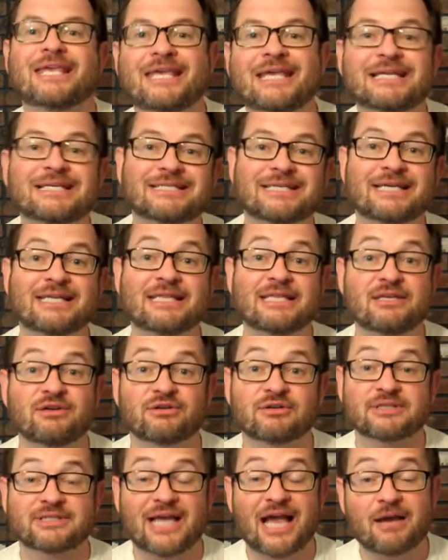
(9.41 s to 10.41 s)
heat in
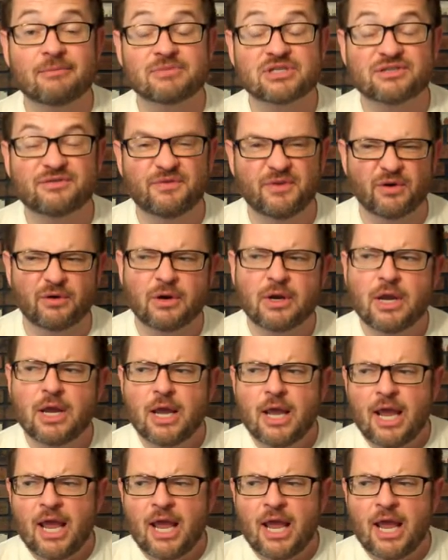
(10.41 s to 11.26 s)
the Earth's atmosphere.